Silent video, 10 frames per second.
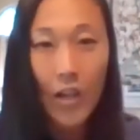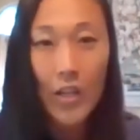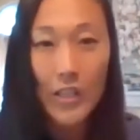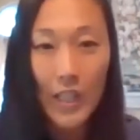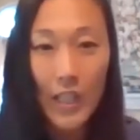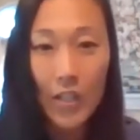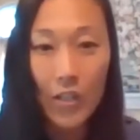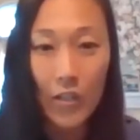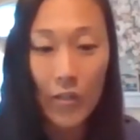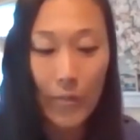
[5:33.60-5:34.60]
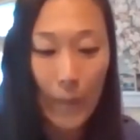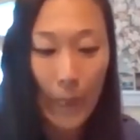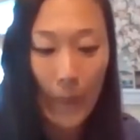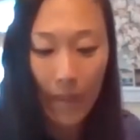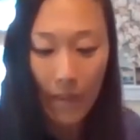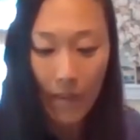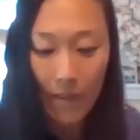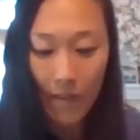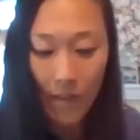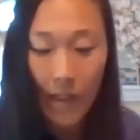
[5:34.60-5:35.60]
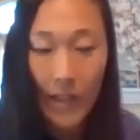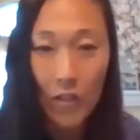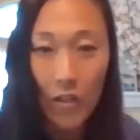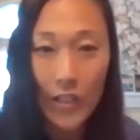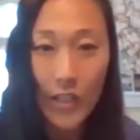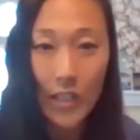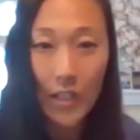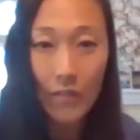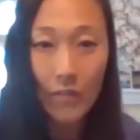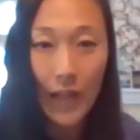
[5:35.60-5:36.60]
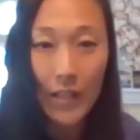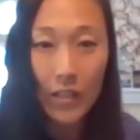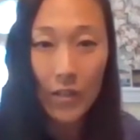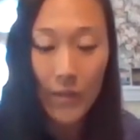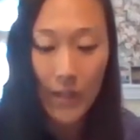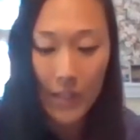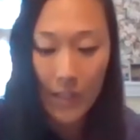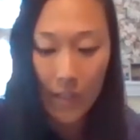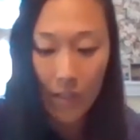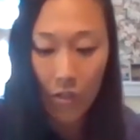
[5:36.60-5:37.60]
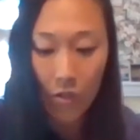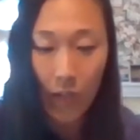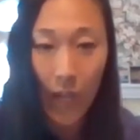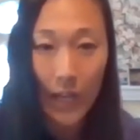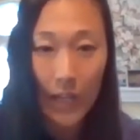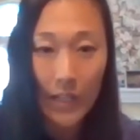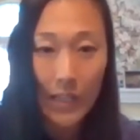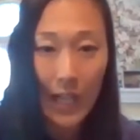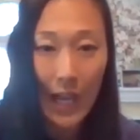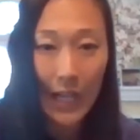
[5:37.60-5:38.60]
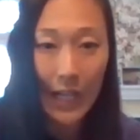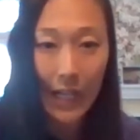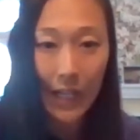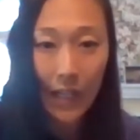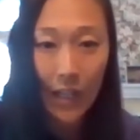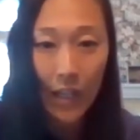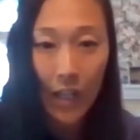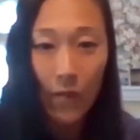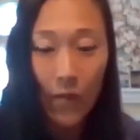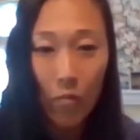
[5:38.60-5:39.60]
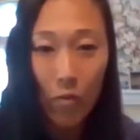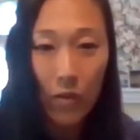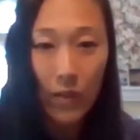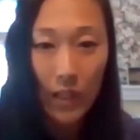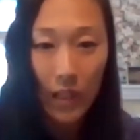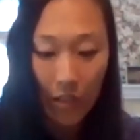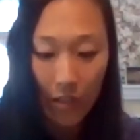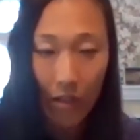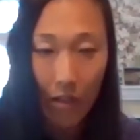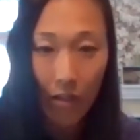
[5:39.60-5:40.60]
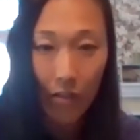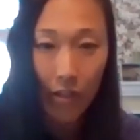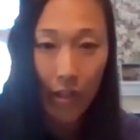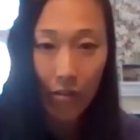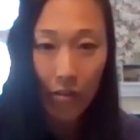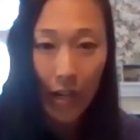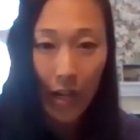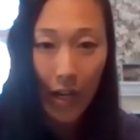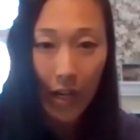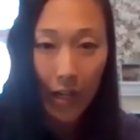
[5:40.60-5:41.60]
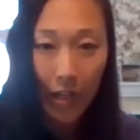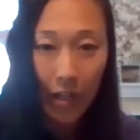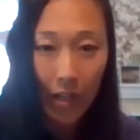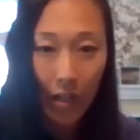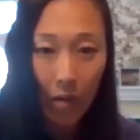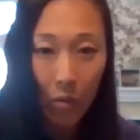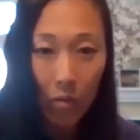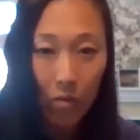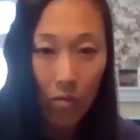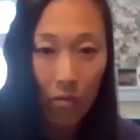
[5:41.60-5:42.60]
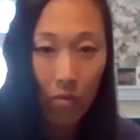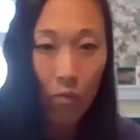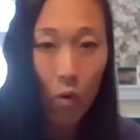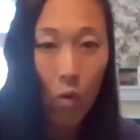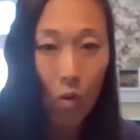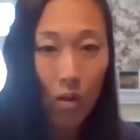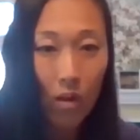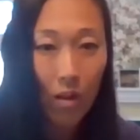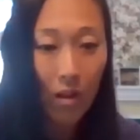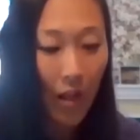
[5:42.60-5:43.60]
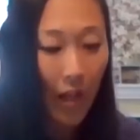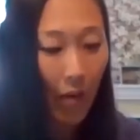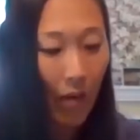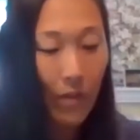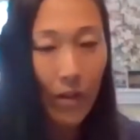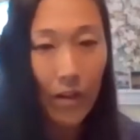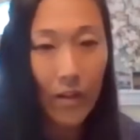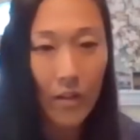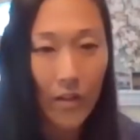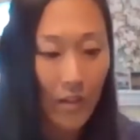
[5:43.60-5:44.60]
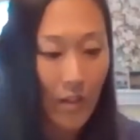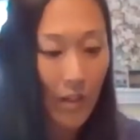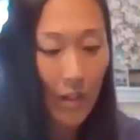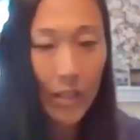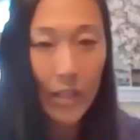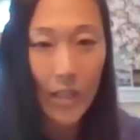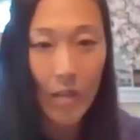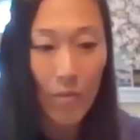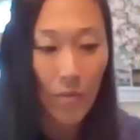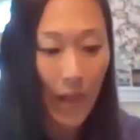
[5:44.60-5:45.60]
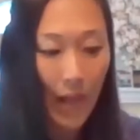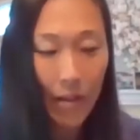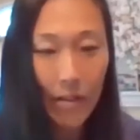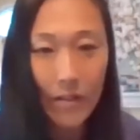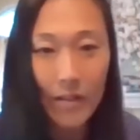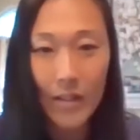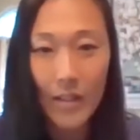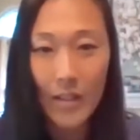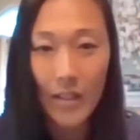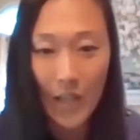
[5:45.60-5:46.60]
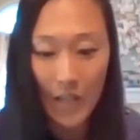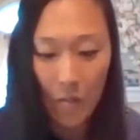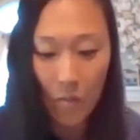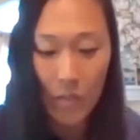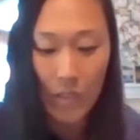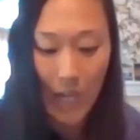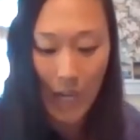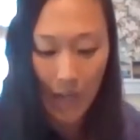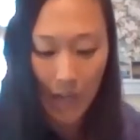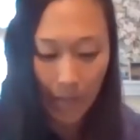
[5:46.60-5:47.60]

Cylinder, as long as it's on the flat surface, you can slide it. If you move a cylinder onto the other side, it will roll. However, keep it flat and it will slide.